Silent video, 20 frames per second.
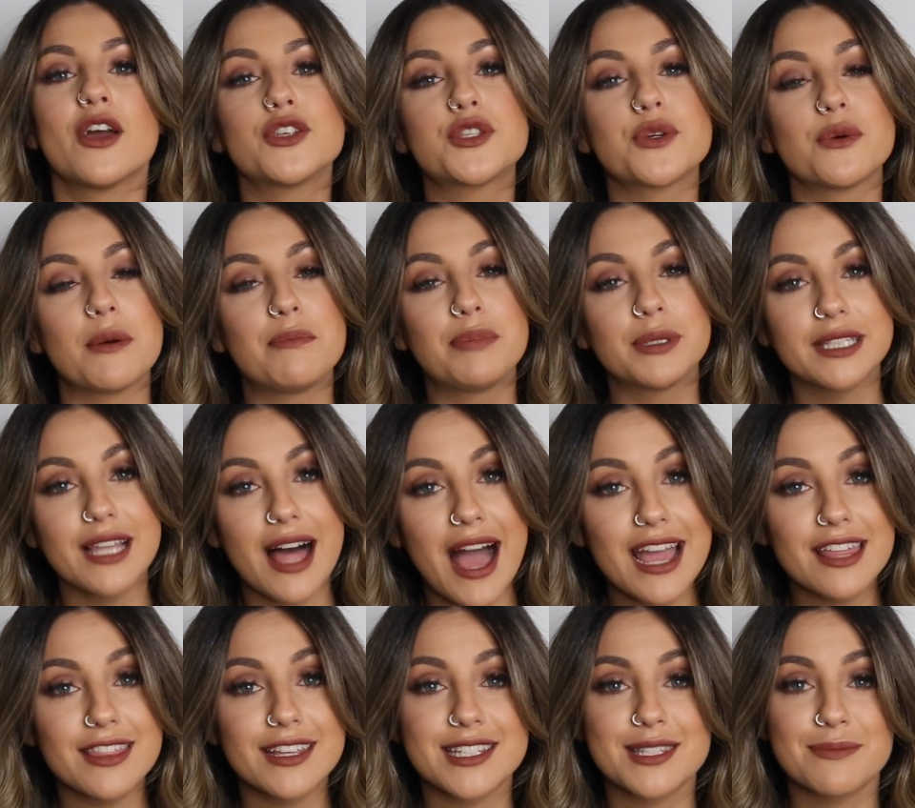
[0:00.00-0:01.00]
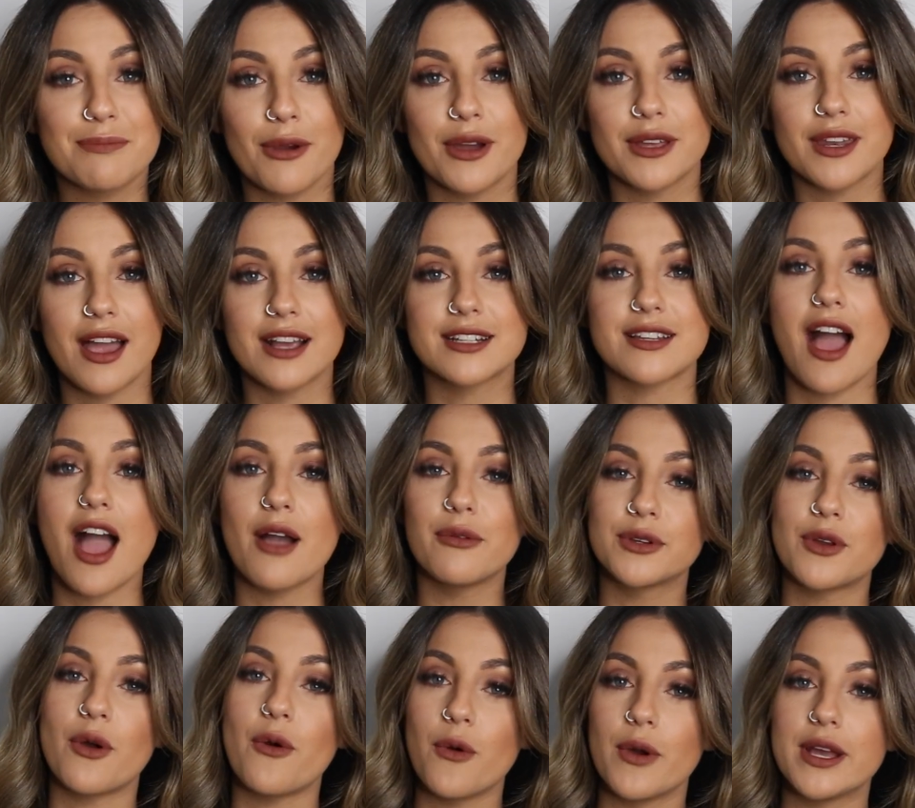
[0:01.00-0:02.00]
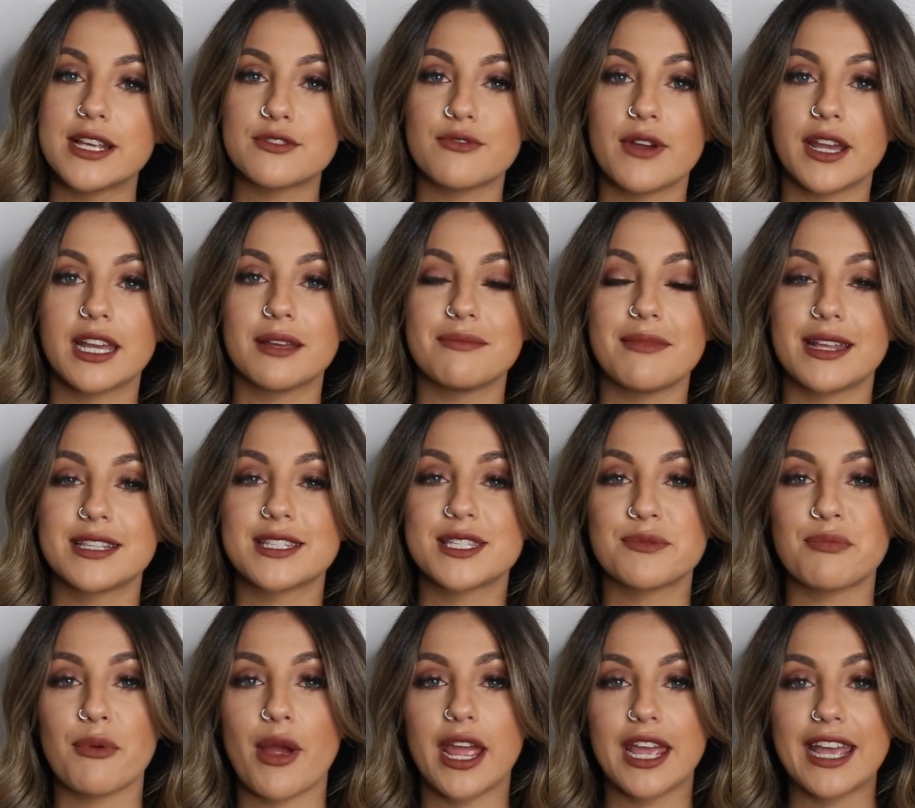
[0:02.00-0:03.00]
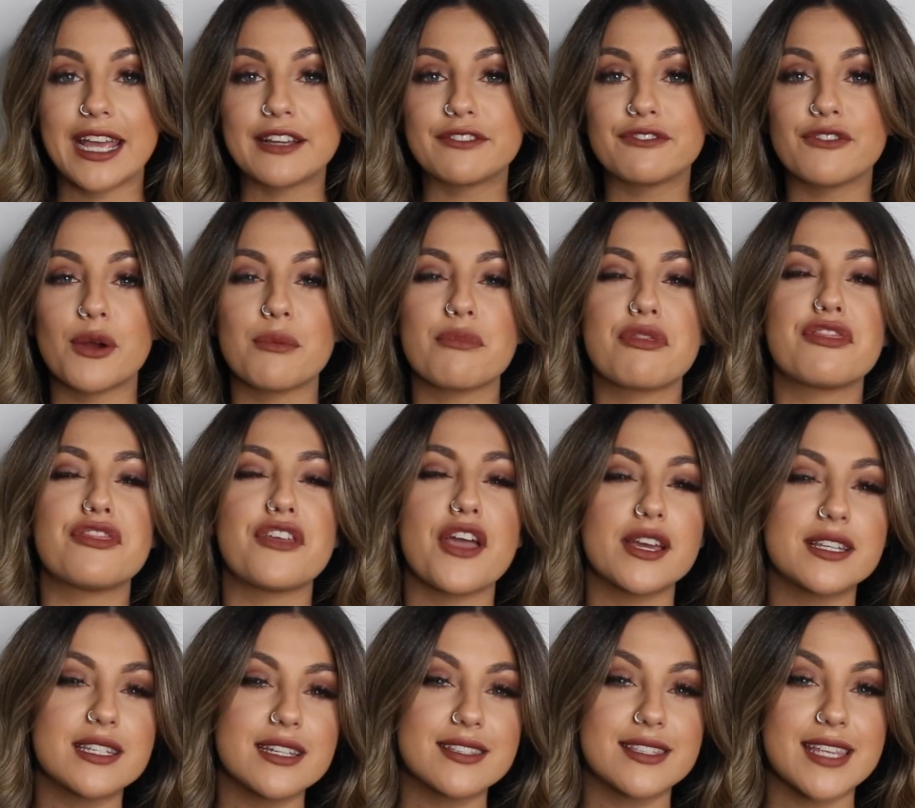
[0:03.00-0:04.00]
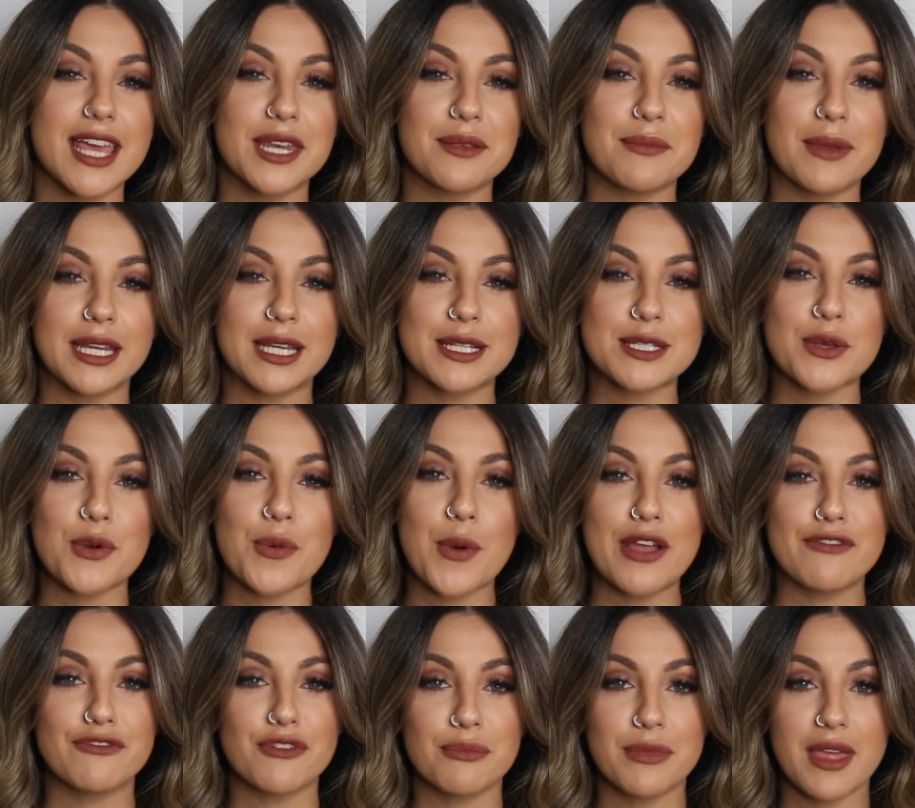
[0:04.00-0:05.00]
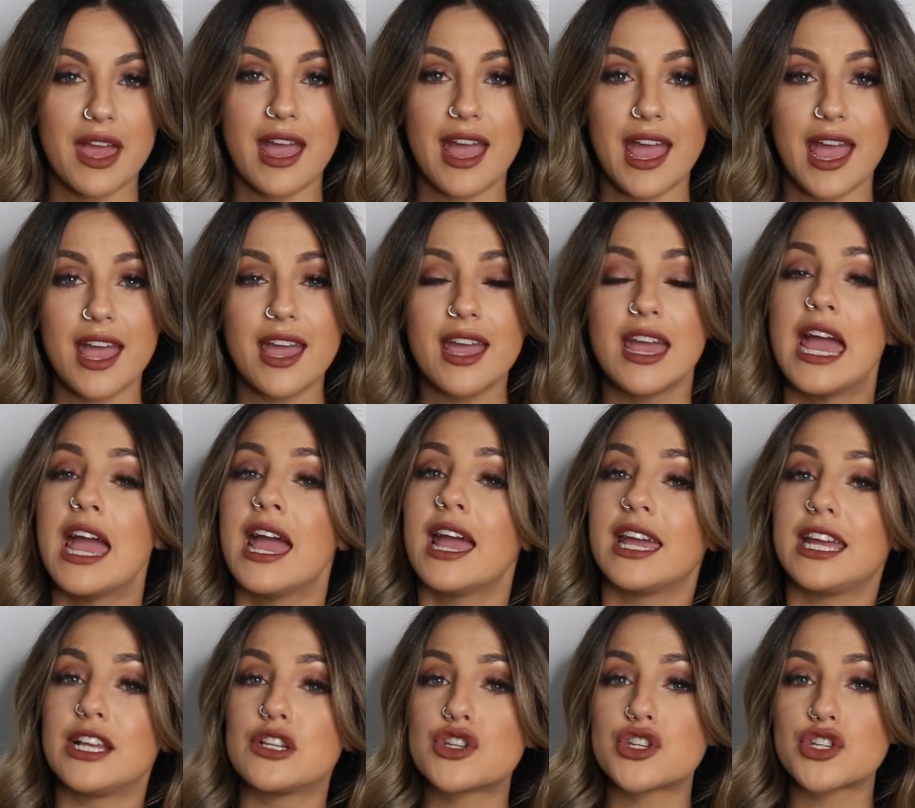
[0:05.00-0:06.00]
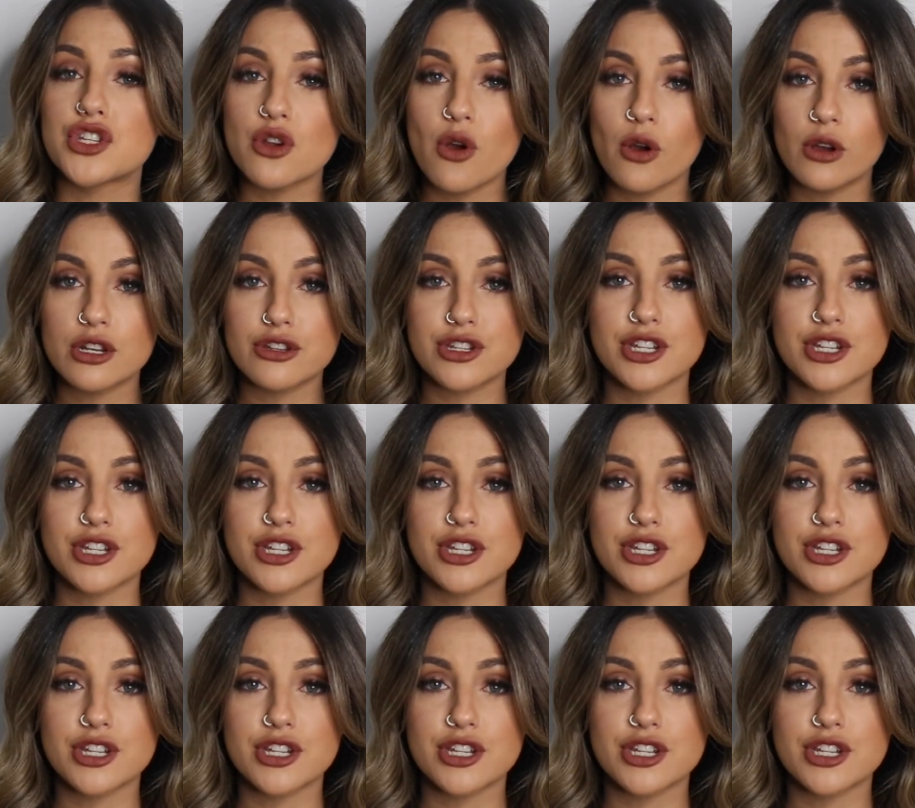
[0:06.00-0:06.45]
To apply this product, I would always recommend spraying from 30 centimeters away from the hair in short,